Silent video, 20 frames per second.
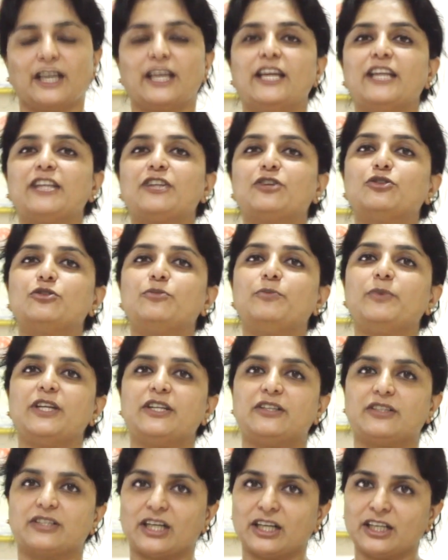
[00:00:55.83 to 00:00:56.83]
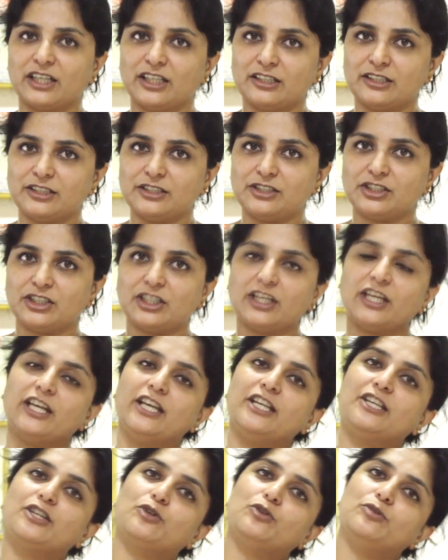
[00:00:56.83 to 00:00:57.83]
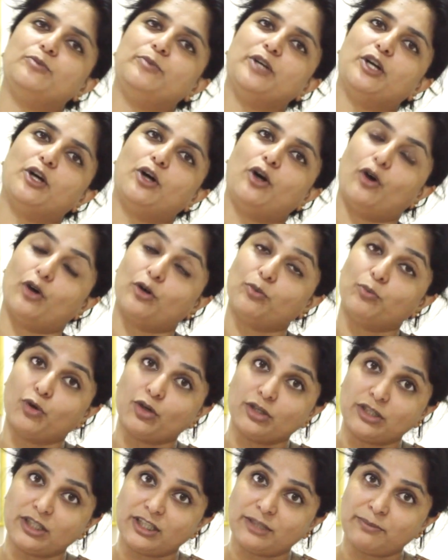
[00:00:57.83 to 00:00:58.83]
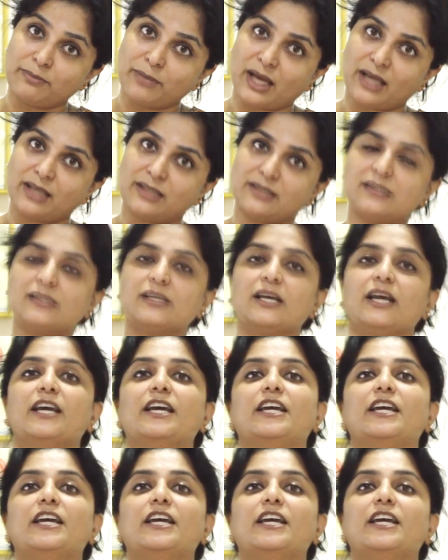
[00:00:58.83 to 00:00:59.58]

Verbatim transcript: It could be drug allergy, it could be a hormonal imbalance,